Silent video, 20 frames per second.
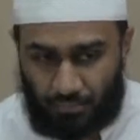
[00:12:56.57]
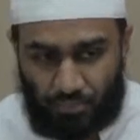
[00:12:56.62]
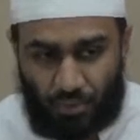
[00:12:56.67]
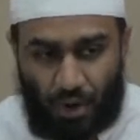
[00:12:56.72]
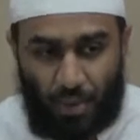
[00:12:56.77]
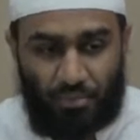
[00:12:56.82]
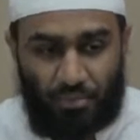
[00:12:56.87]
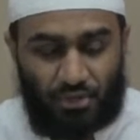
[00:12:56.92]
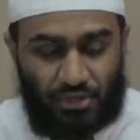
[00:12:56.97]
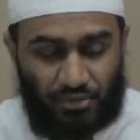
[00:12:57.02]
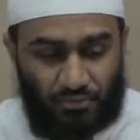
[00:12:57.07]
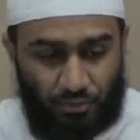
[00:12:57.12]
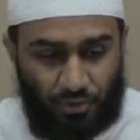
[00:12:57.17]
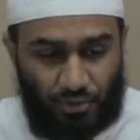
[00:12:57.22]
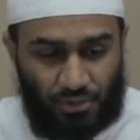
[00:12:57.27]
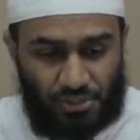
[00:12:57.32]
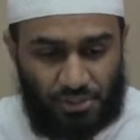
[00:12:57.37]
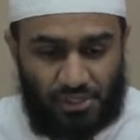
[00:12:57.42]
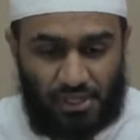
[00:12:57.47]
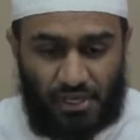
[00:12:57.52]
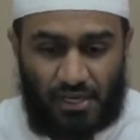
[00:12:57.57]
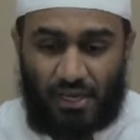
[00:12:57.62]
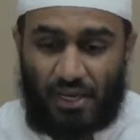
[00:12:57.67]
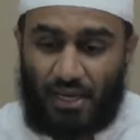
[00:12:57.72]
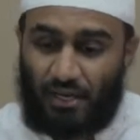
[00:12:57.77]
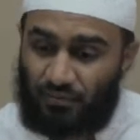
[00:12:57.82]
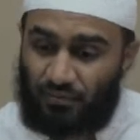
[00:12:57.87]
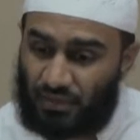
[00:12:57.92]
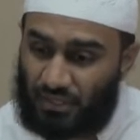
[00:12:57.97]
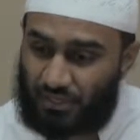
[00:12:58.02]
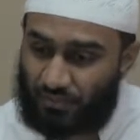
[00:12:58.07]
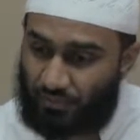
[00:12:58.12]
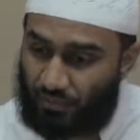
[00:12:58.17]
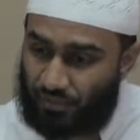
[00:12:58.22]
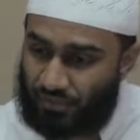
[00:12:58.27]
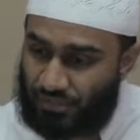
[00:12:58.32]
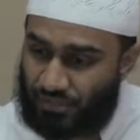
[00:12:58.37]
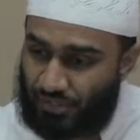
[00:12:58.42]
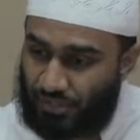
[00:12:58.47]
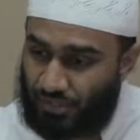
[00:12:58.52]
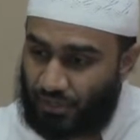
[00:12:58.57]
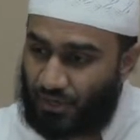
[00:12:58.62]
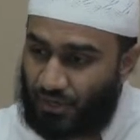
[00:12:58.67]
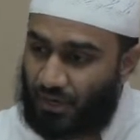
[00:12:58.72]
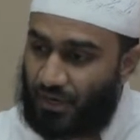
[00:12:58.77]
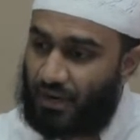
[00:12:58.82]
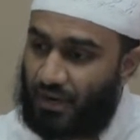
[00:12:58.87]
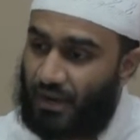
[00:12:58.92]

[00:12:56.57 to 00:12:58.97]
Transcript: proper divorce if he divorces her